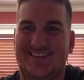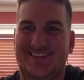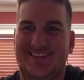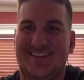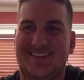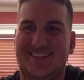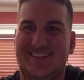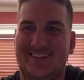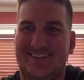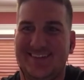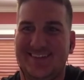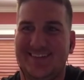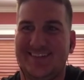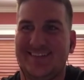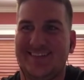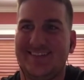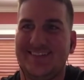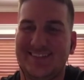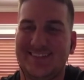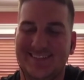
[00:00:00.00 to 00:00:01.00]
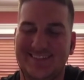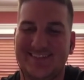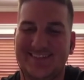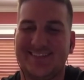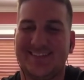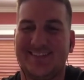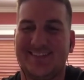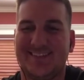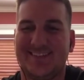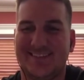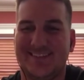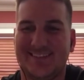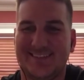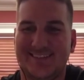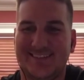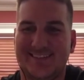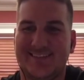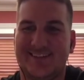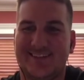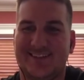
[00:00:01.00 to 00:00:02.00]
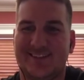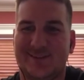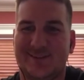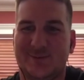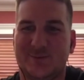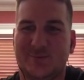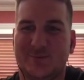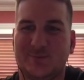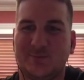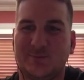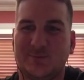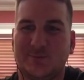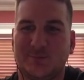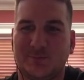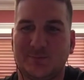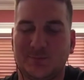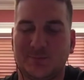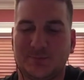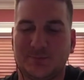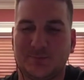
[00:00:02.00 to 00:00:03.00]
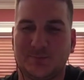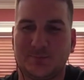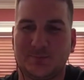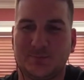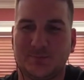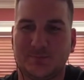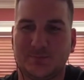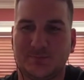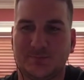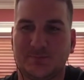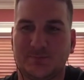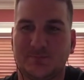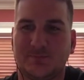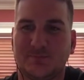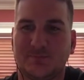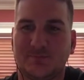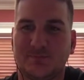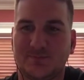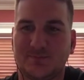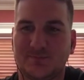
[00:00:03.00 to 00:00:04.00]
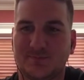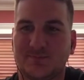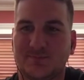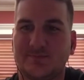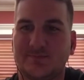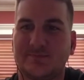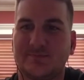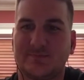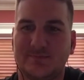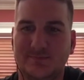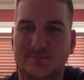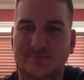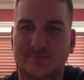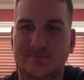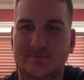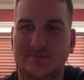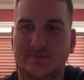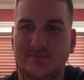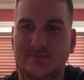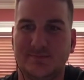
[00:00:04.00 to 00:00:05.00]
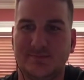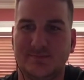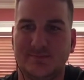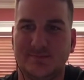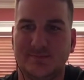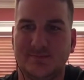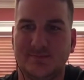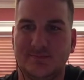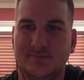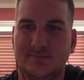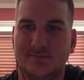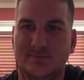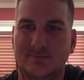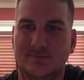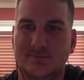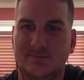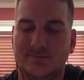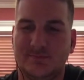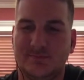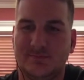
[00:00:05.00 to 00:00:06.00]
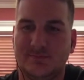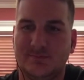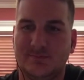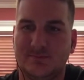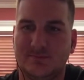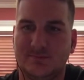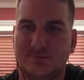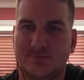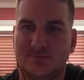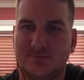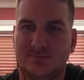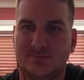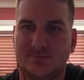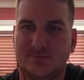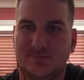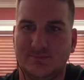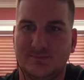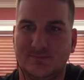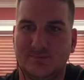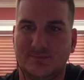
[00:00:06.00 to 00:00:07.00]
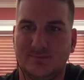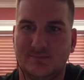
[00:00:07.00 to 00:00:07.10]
This person isn't speaking.